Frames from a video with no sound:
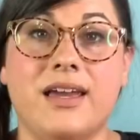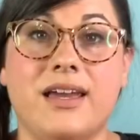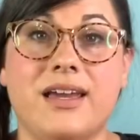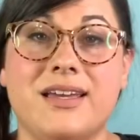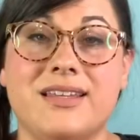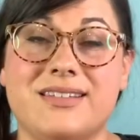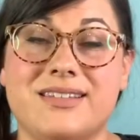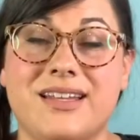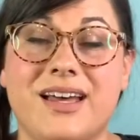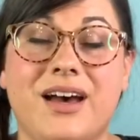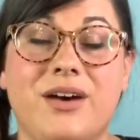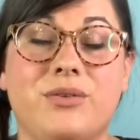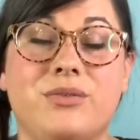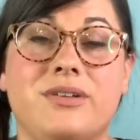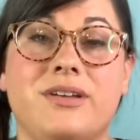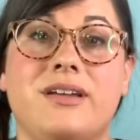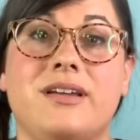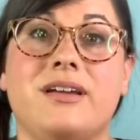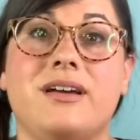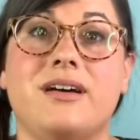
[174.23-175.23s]
It's not
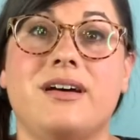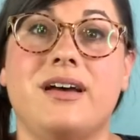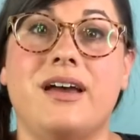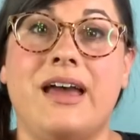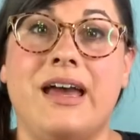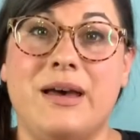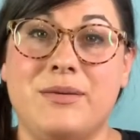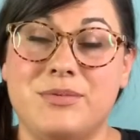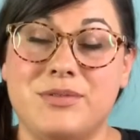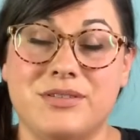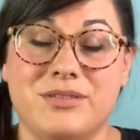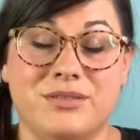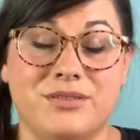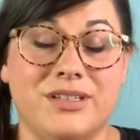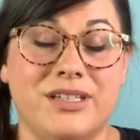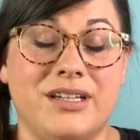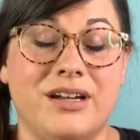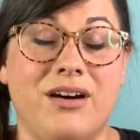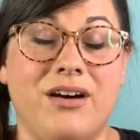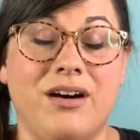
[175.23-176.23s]
only
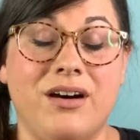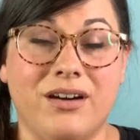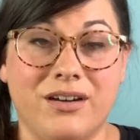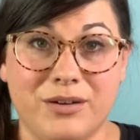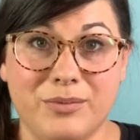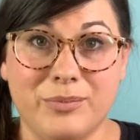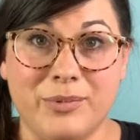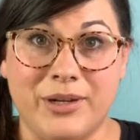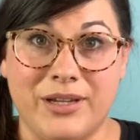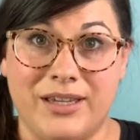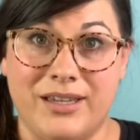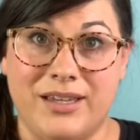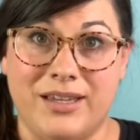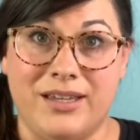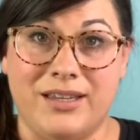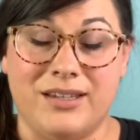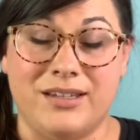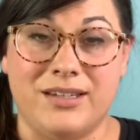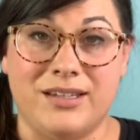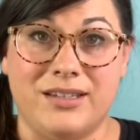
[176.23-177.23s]
absolutely
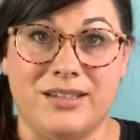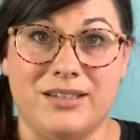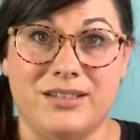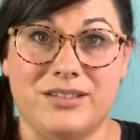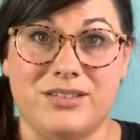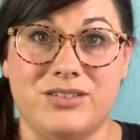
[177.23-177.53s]
heartbreaking